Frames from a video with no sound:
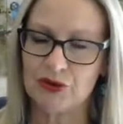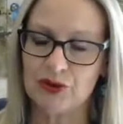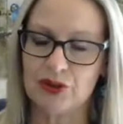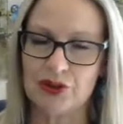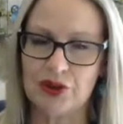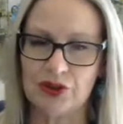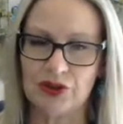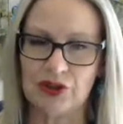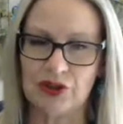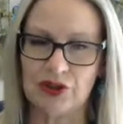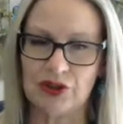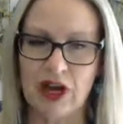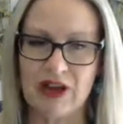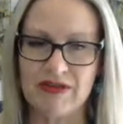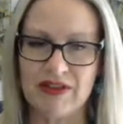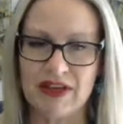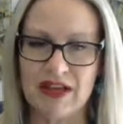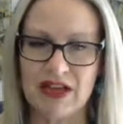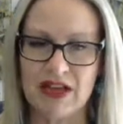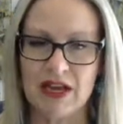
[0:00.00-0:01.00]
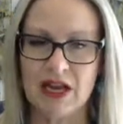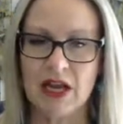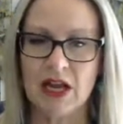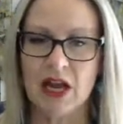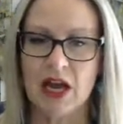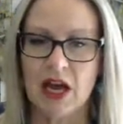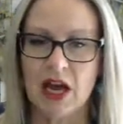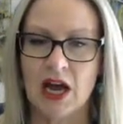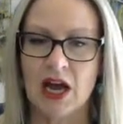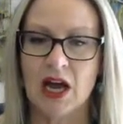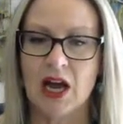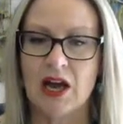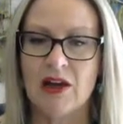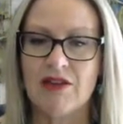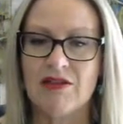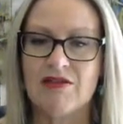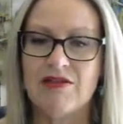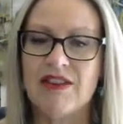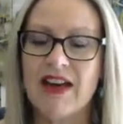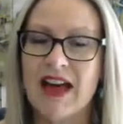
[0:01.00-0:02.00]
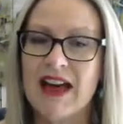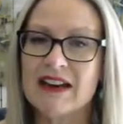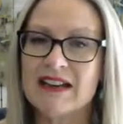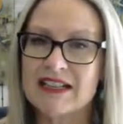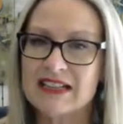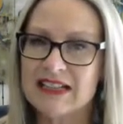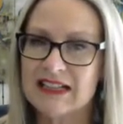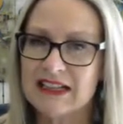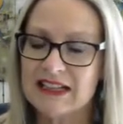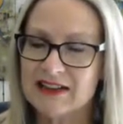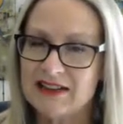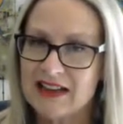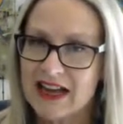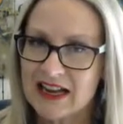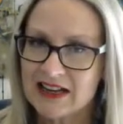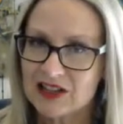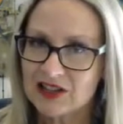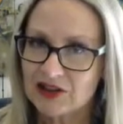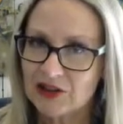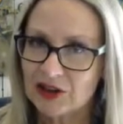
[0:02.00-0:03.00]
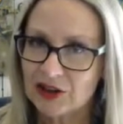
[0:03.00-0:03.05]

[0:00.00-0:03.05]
on the dotted line there, that